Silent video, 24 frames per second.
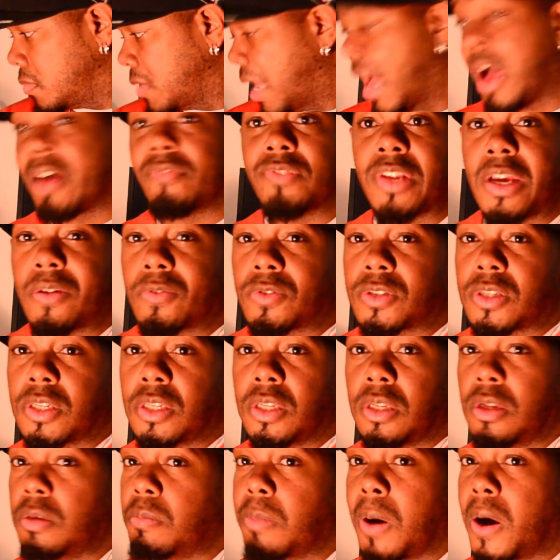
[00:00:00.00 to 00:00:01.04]
I've never seen
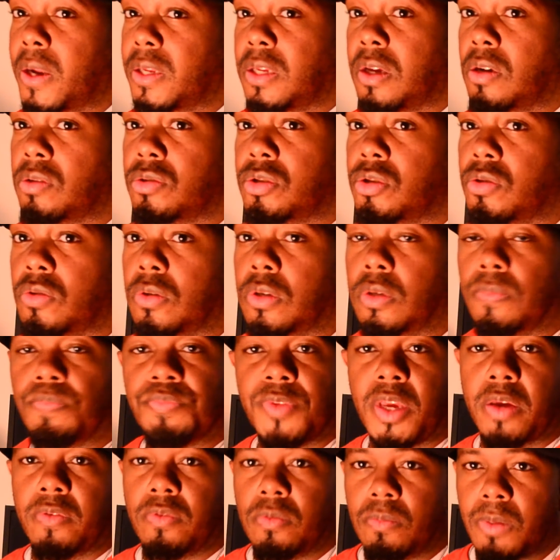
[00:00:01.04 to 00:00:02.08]
anybody else do it.
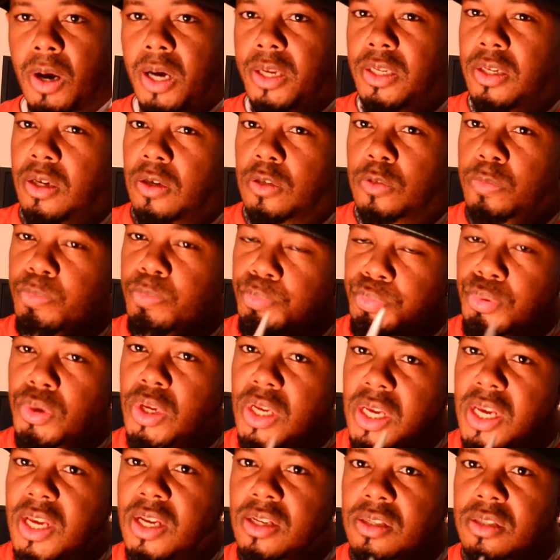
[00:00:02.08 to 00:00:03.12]
Everybody else
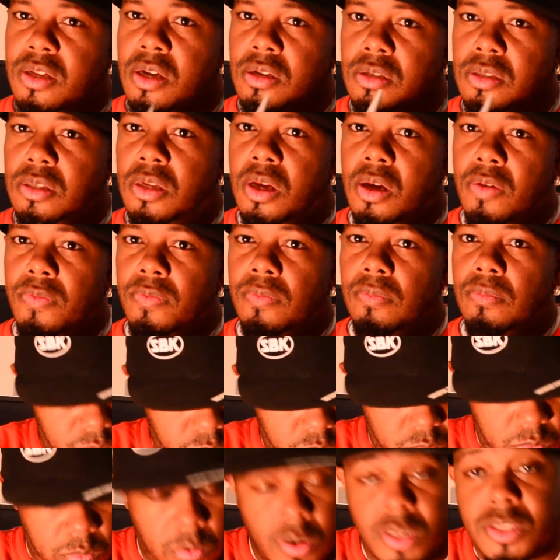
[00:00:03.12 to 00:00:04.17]
preheats their stuff.
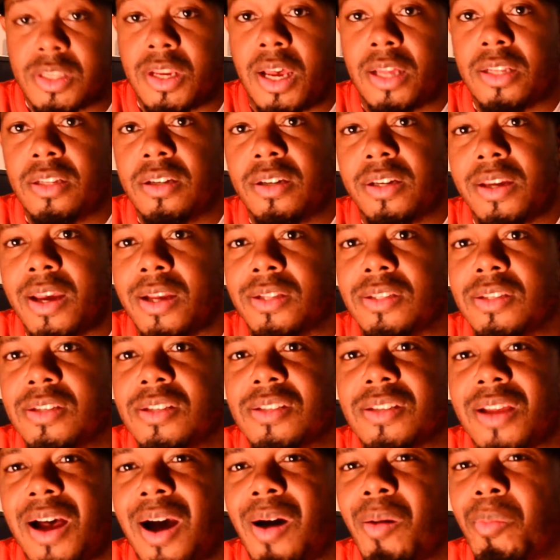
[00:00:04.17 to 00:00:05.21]
Once I look at
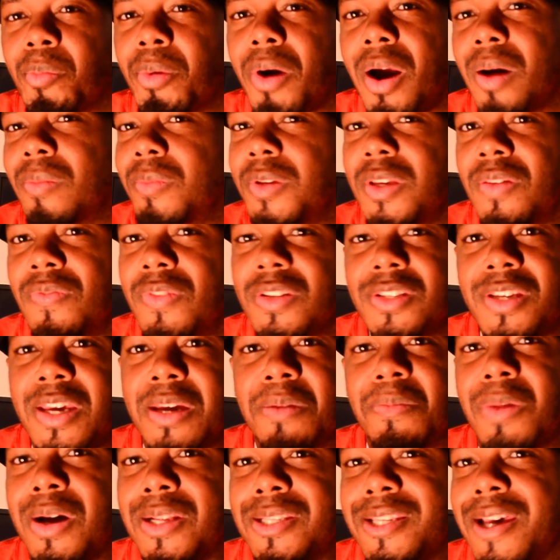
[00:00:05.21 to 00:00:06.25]
this, I'll probably even take
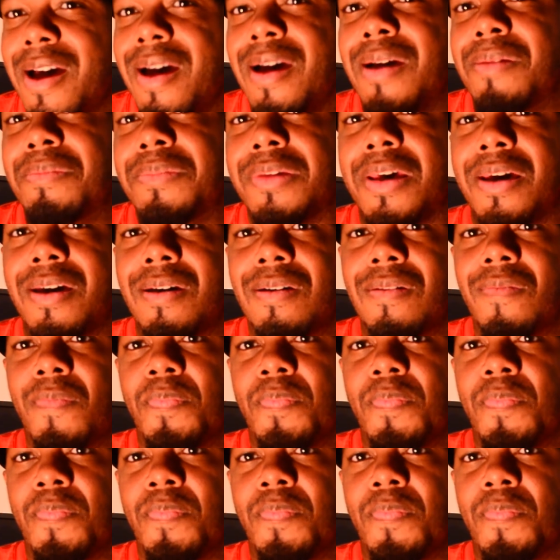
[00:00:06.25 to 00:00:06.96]
my time down.